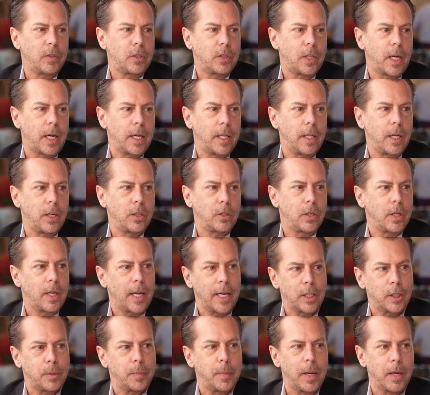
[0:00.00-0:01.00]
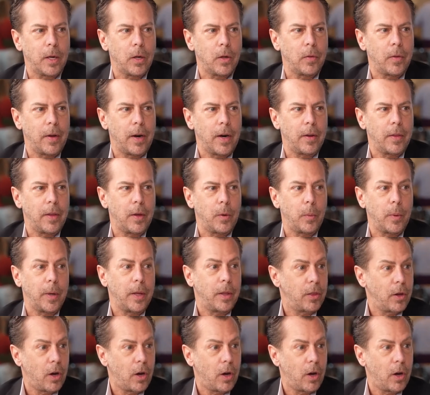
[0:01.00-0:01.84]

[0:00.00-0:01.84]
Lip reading: of a sudden there's less metal there than we